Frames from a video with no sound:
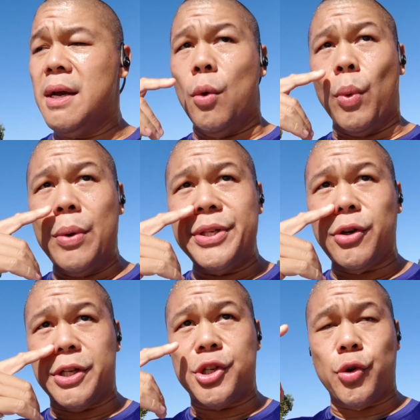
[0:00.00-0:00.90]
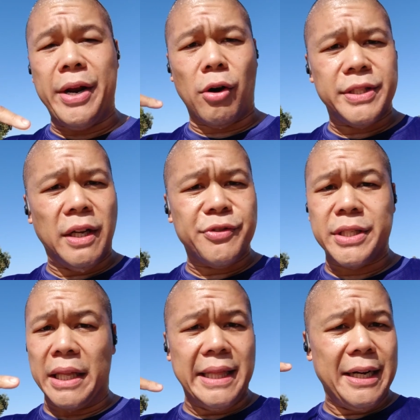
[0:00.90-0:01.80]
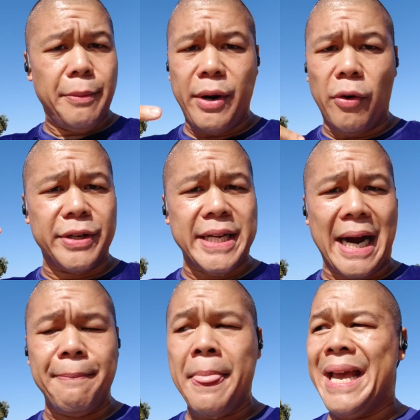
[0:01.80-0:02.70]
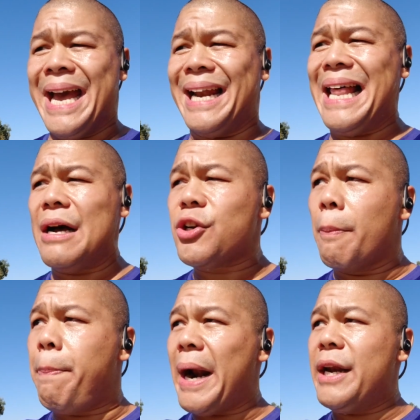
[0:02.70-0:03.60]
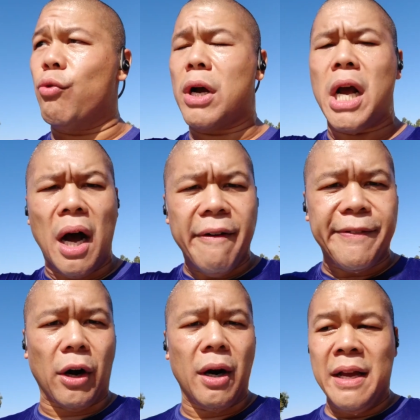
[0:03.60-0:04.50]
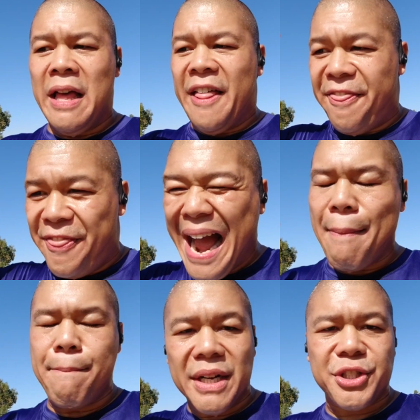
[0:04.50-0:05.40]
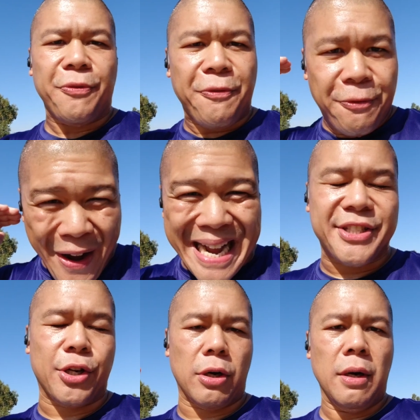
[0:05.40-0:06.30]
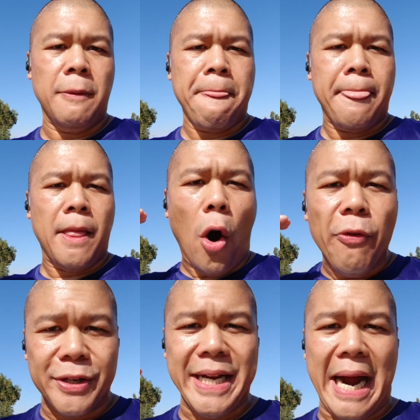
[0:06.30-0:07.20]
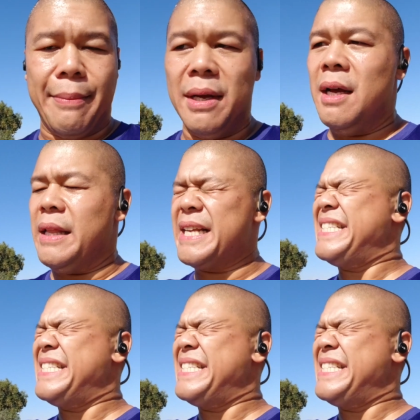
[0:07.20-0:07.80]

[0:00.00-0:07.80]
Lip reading: When we start to train ourselves just a little bit over time, it allows our body to recover that much faster over time, like